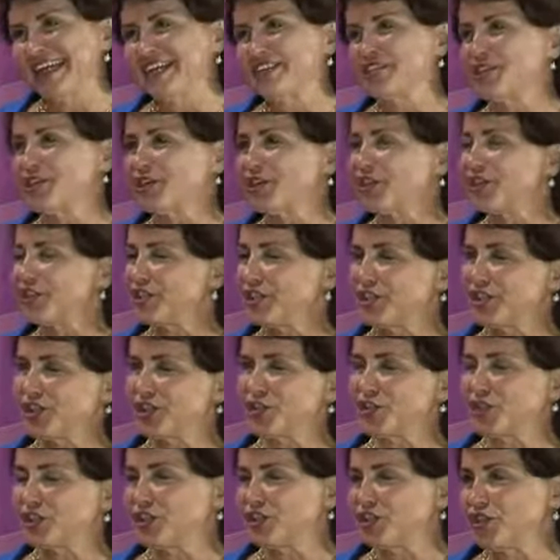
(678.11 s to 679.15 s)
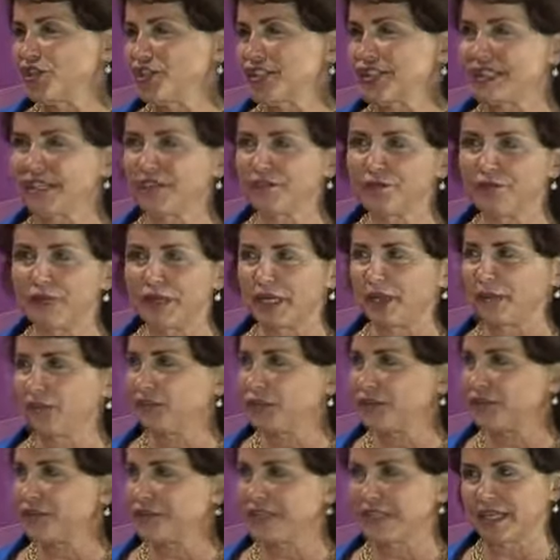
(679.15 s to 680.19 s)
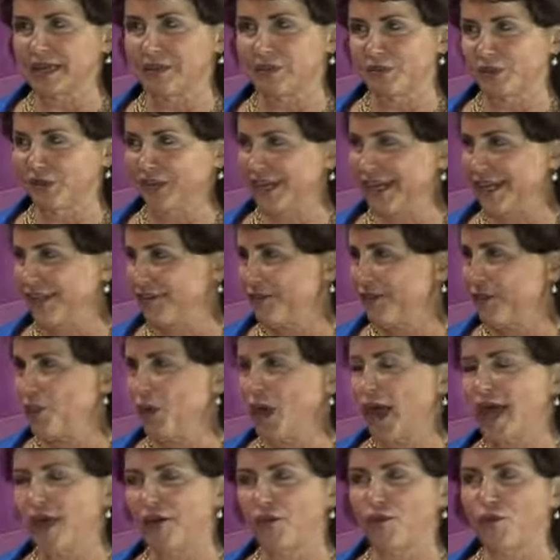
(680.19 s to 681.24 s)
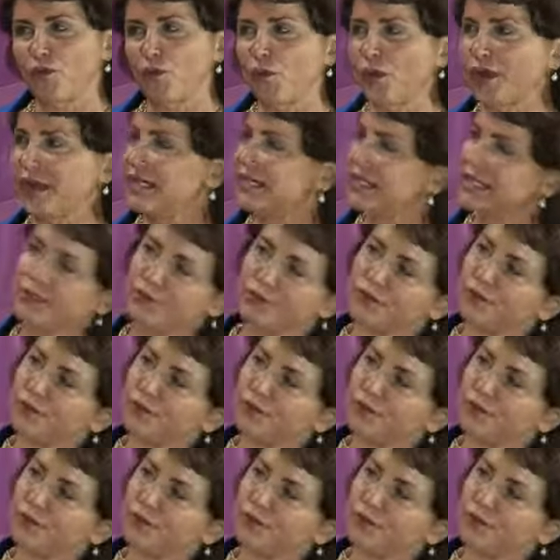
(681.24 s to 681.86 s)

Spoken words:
So could you just give me a brief summary of what it did